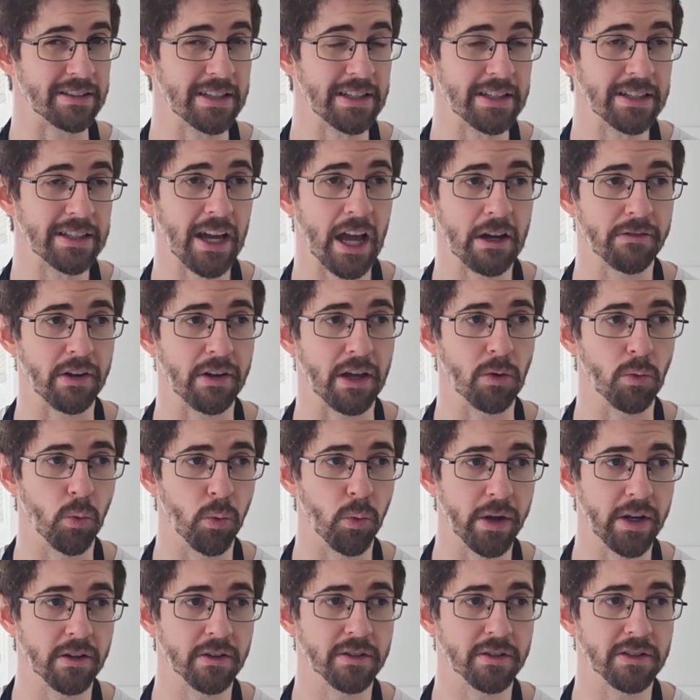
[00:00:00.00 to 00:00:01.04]
did have a
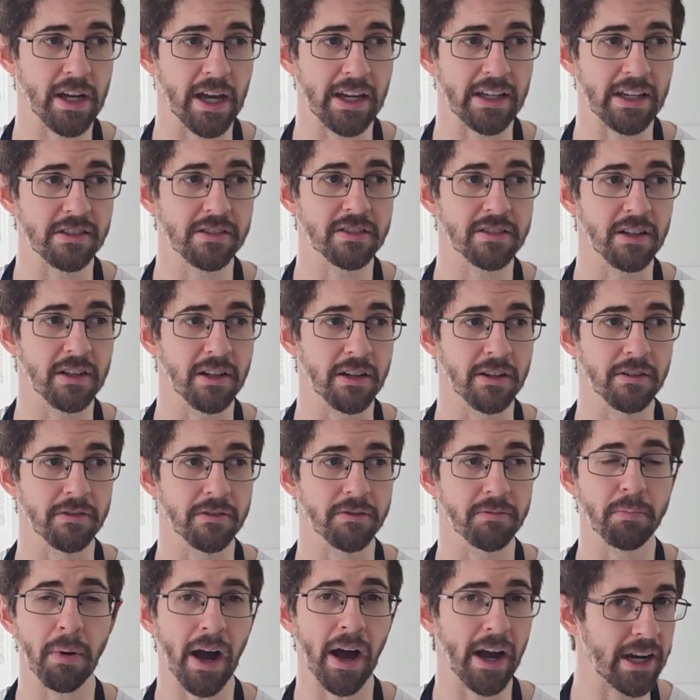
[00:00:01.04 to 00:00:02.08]
weird taste of
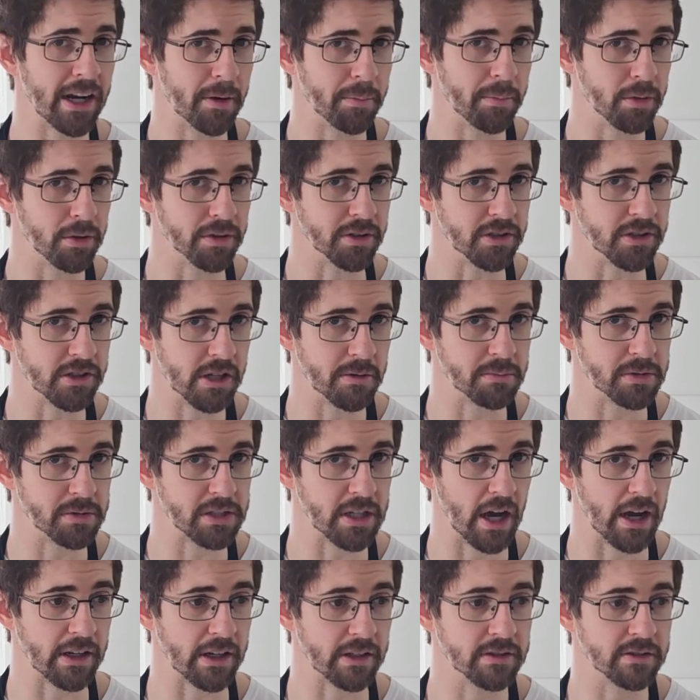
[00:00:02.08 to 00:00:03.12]
pineapple and gym
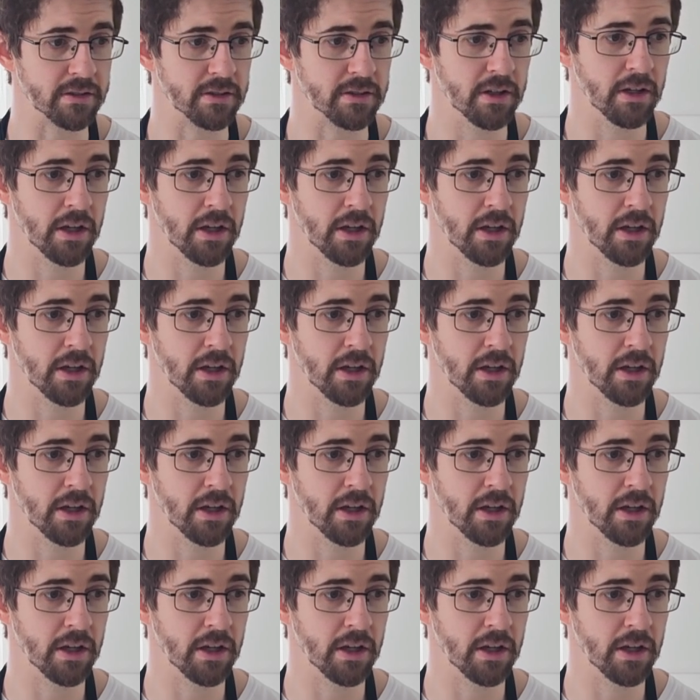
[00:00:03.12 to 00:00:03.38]
socks.